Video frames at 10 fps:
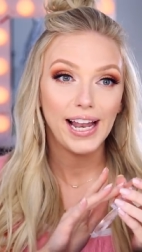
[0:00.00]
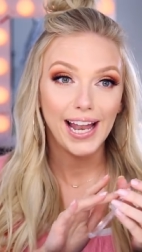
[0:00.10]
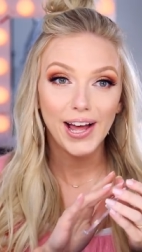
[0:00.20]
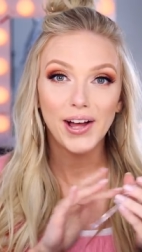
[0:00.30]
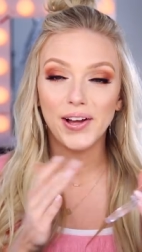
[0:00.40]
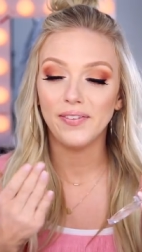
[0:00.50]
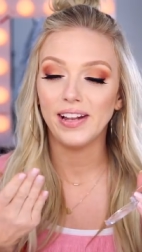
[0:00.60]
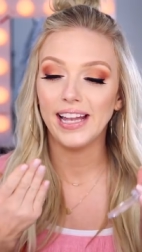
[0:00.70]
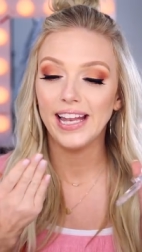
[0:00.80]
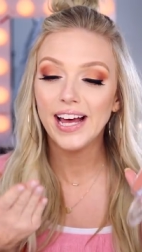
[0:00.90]
love,
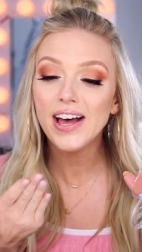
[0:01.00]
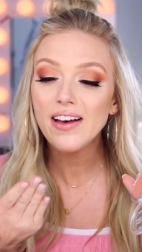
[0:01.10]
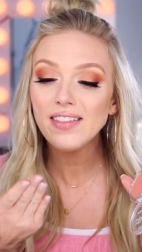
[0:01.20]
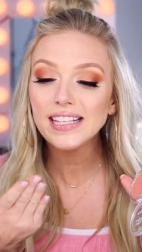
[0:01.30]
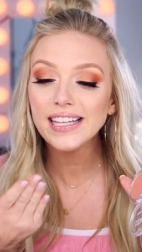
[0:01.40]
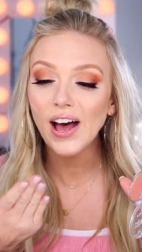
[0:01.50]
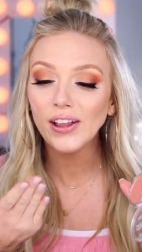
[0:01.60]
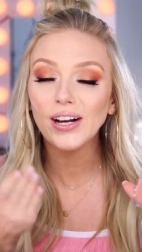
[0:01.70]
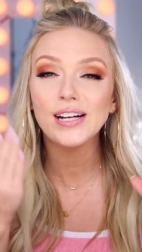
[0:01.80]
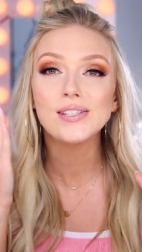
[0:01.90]
love this
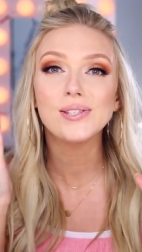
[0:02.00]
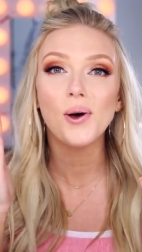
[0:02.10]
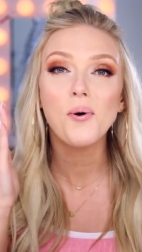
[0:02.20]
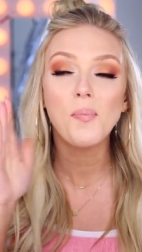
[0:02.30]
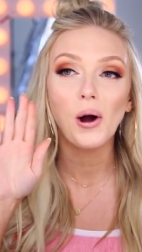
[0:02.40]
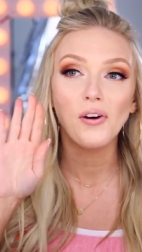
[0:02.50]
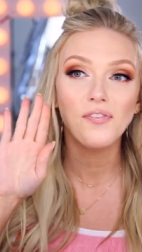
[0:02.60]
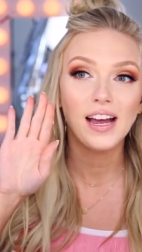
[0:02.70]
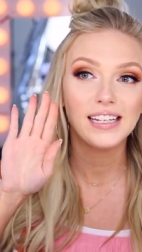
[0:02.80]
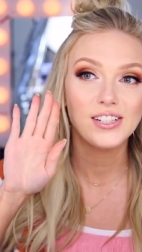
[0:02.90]
color. It's so
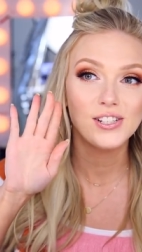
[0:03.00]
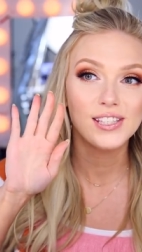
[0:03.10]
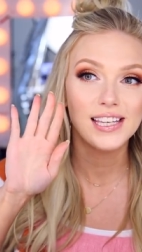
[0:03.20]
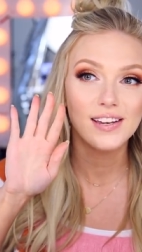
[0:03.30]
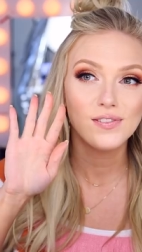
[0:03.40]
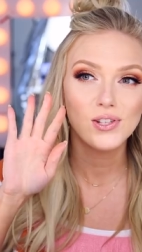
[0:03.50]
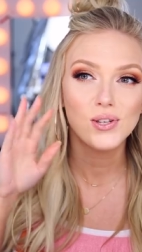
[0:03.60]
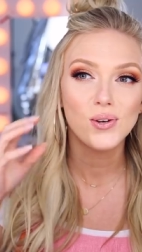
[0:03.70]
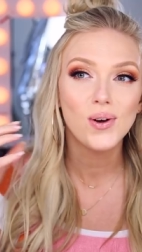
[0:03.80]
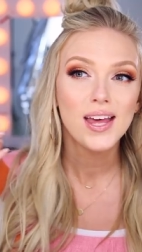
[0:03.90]
perfect. It just gives
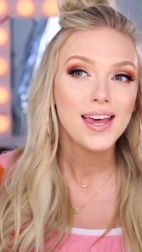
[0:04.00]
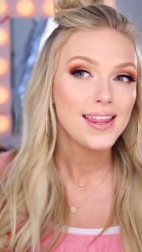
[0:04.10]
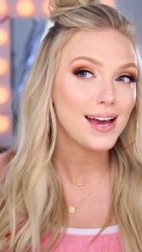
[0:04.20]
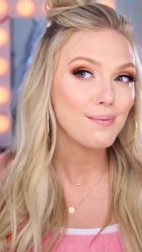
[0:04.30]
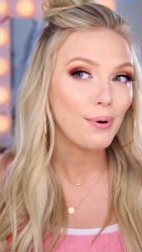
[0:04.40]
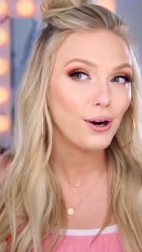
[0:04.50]
you that